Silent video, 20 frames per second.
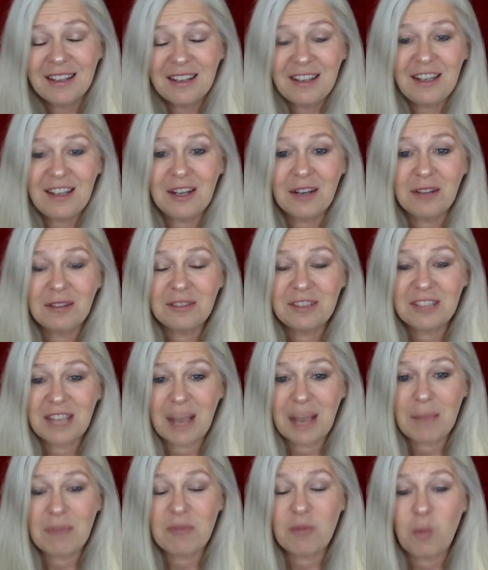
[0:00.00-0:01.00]
you know,
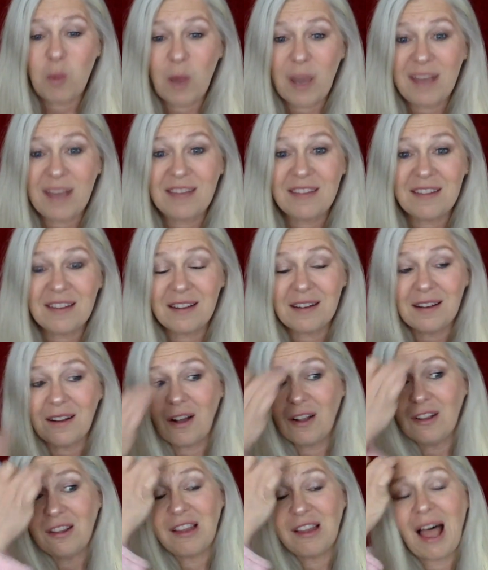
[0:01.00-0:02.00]
time's wasted
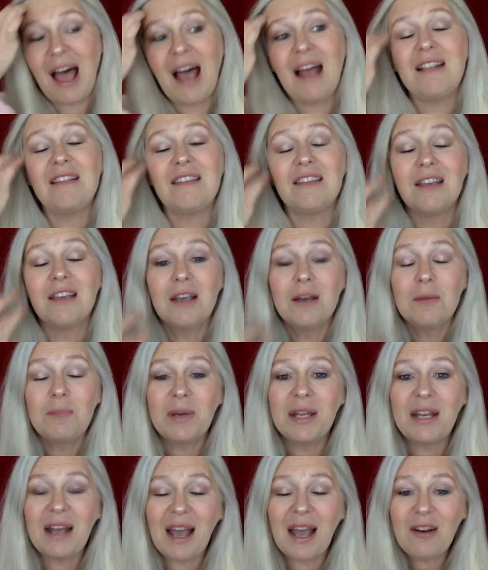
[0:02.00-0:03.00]
a lot,
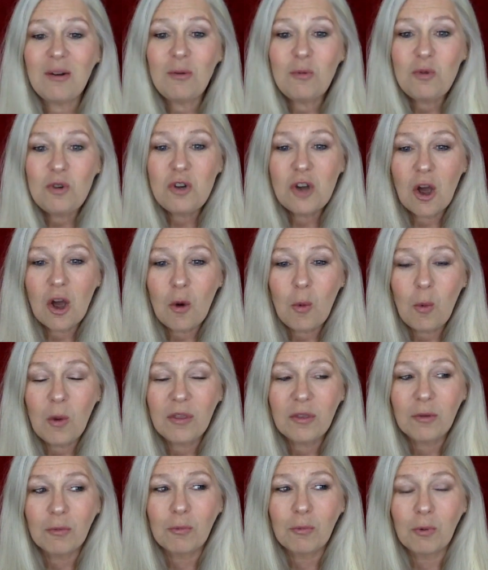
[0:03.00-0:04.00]
but I don't know
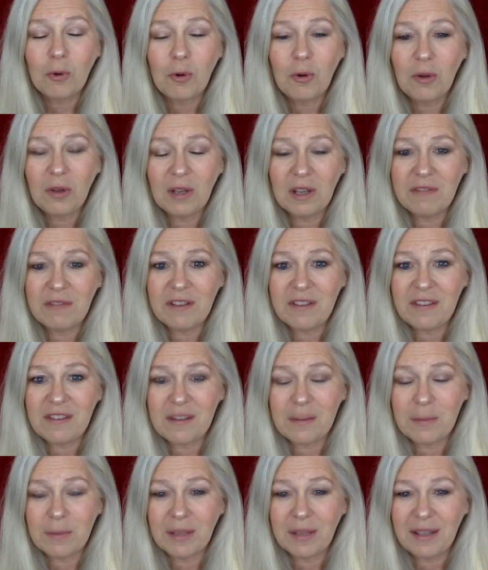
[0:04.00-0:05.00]
what the role of a
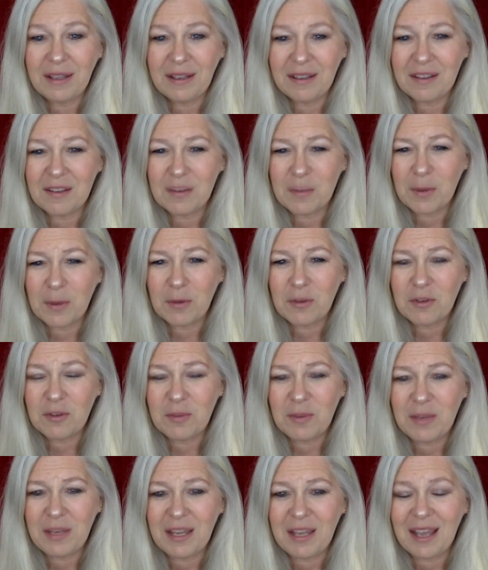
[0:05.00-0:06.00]
sibling is supposed to
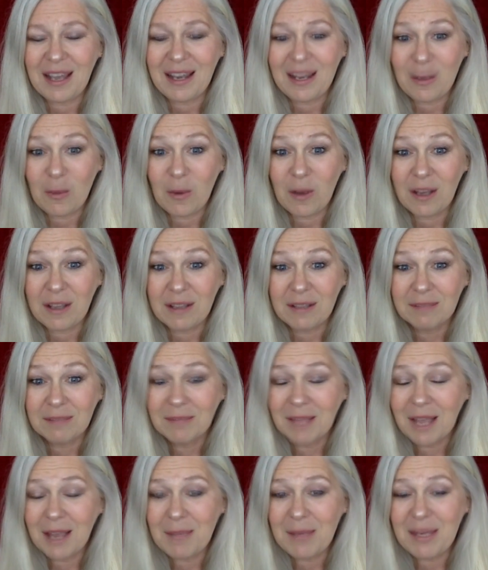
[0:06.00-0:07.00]
be anyway.
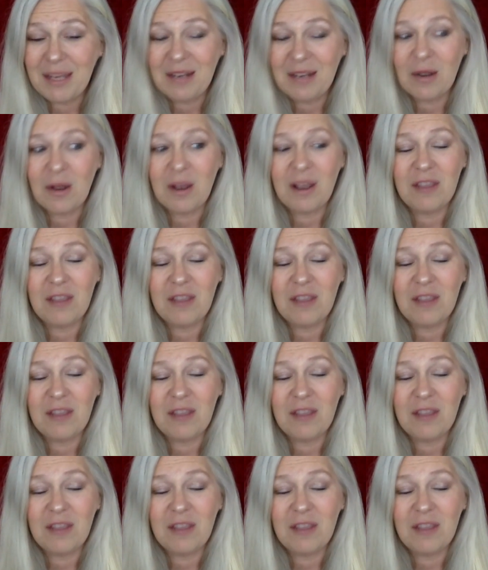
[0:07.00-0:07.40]
I mean,